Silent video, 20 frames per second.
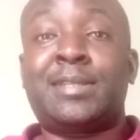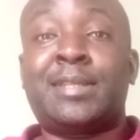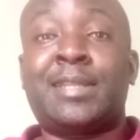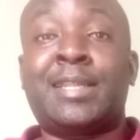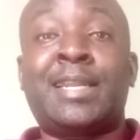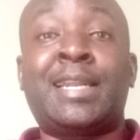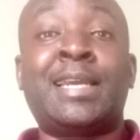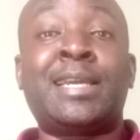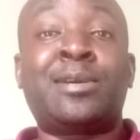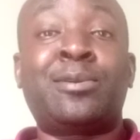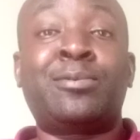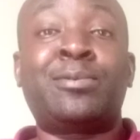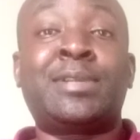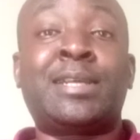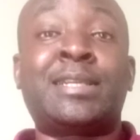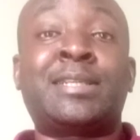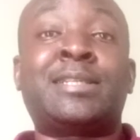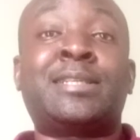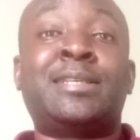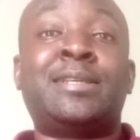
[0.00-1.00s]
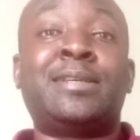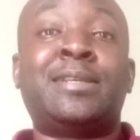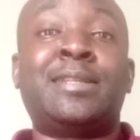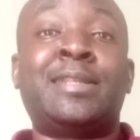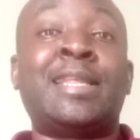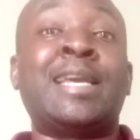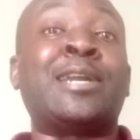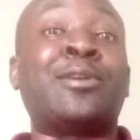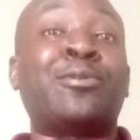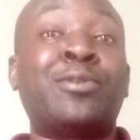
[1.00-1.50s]
the likelihood that
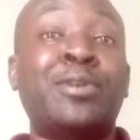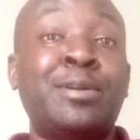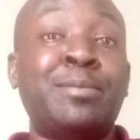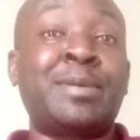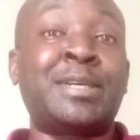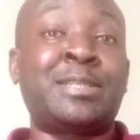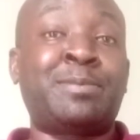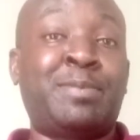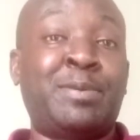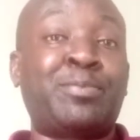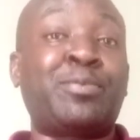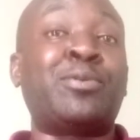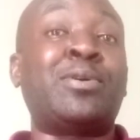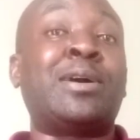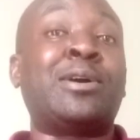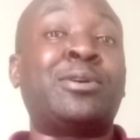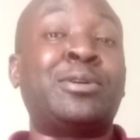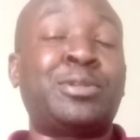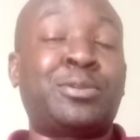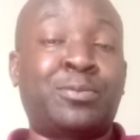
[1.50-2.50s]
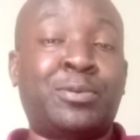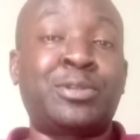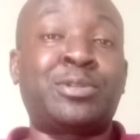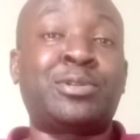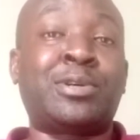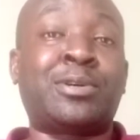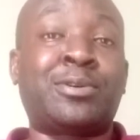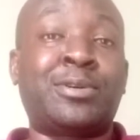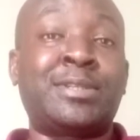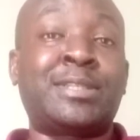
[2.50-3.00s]
the anonymous people who are going to watch
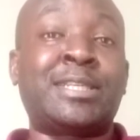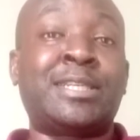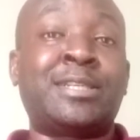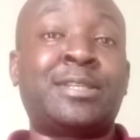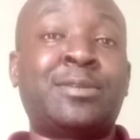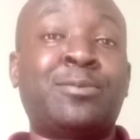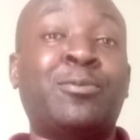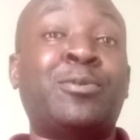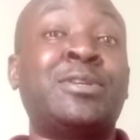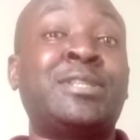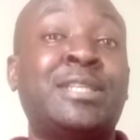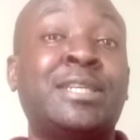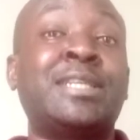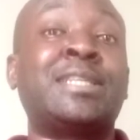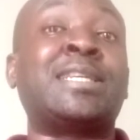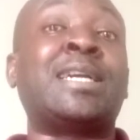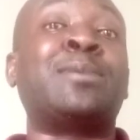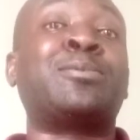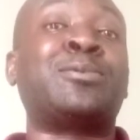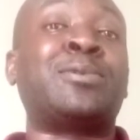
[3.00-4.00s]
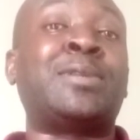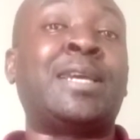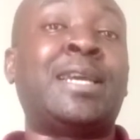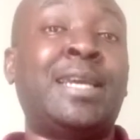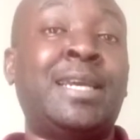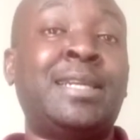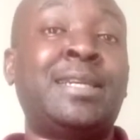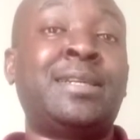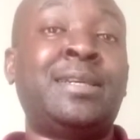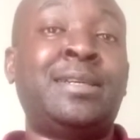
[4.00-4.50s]
your content, watching it up to the
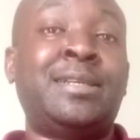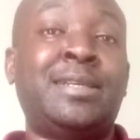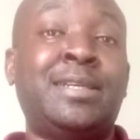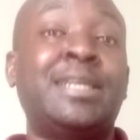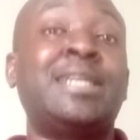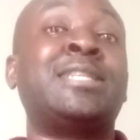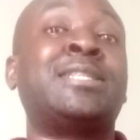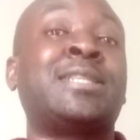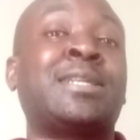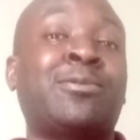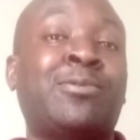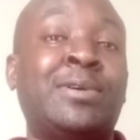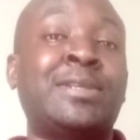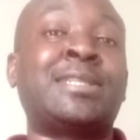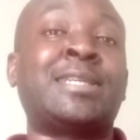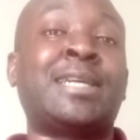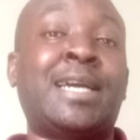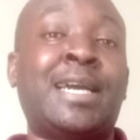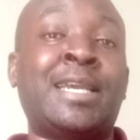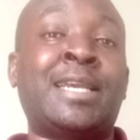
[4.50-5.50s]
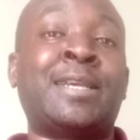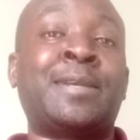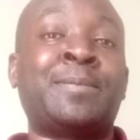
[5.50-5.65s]
end, is quite high.